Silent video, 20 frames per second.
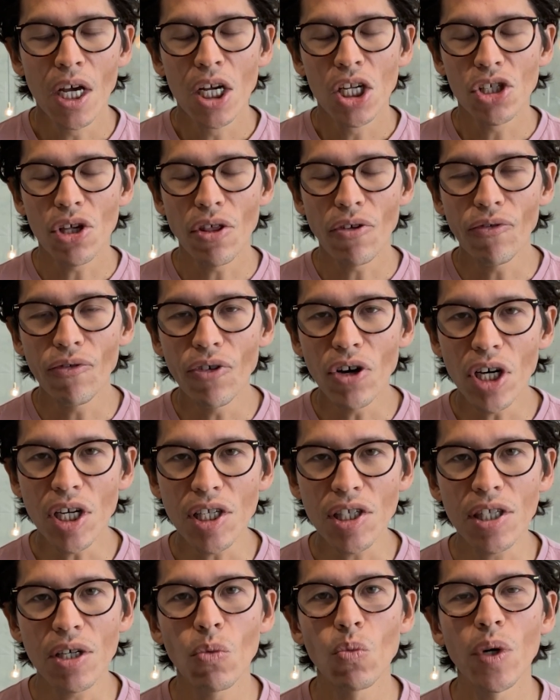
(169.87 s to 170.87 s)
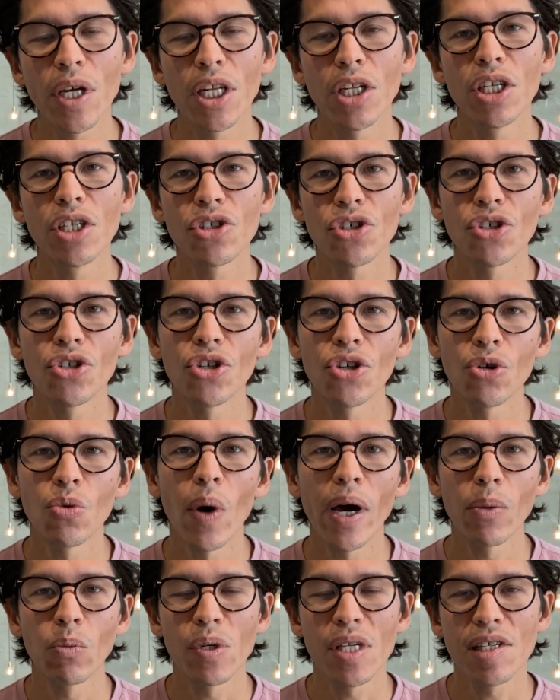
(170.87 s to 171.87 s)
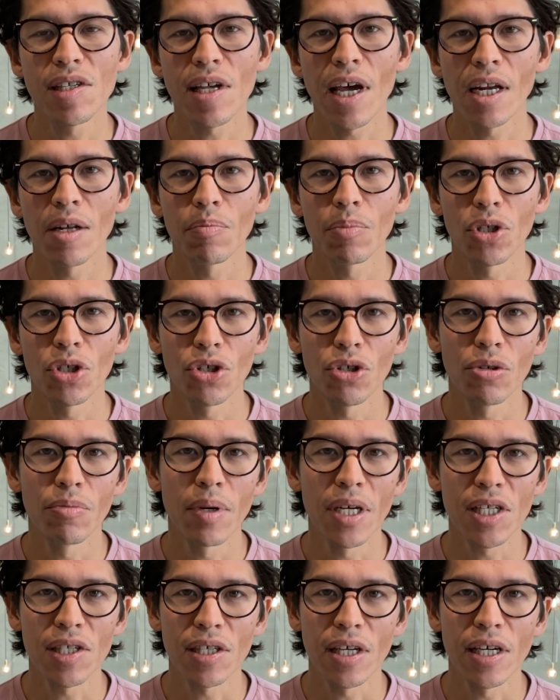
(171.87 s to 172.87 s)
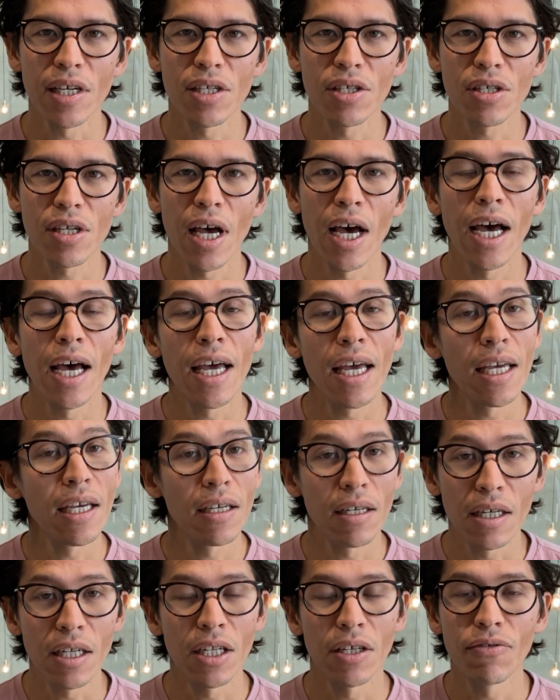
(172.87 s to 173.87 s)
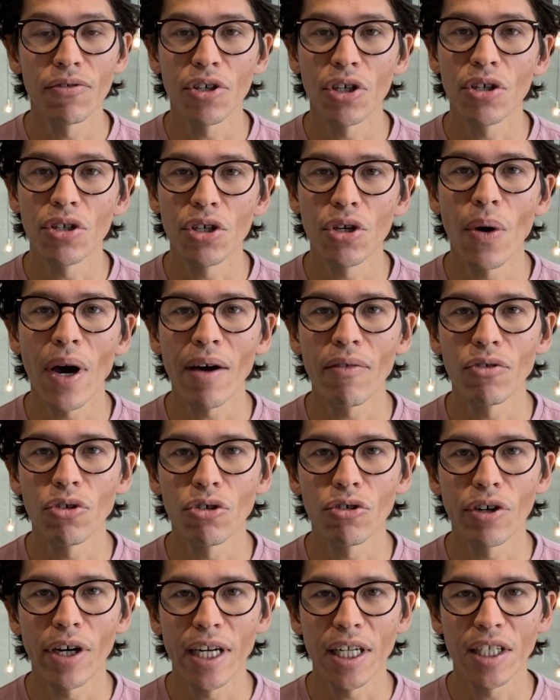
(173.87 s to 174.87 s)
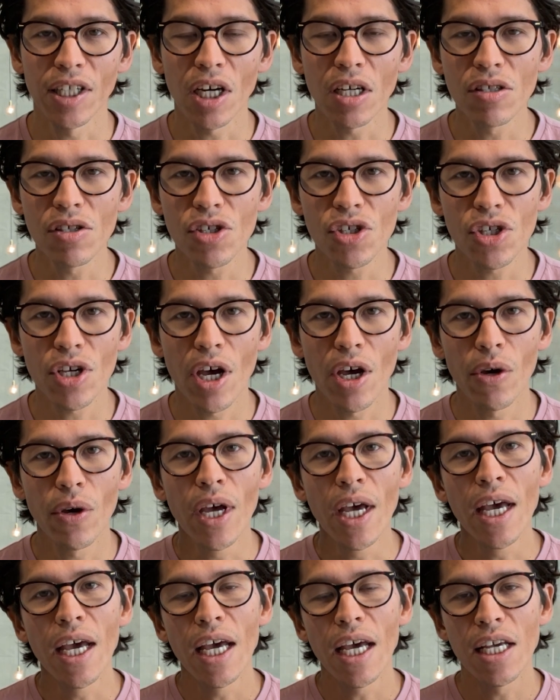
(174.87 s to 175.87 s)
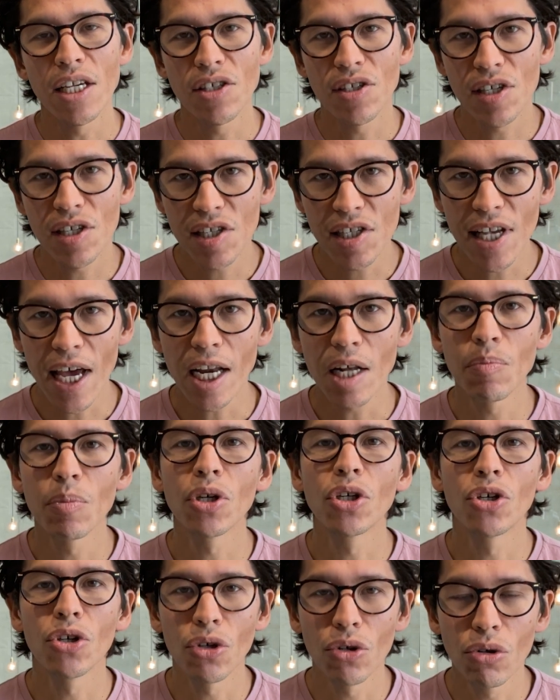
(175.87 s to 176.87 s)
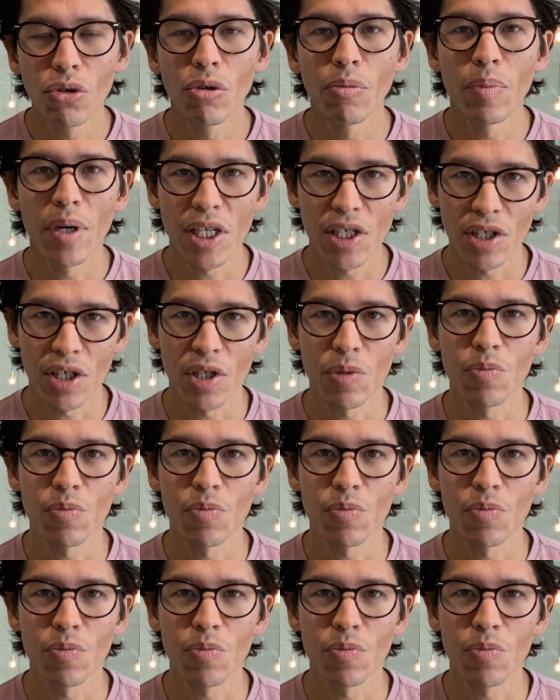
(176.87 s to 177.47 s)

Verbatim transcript: So the first thing we need to do when we set up a new business, uh, and if you, you haven't already done so, is to set up a Google business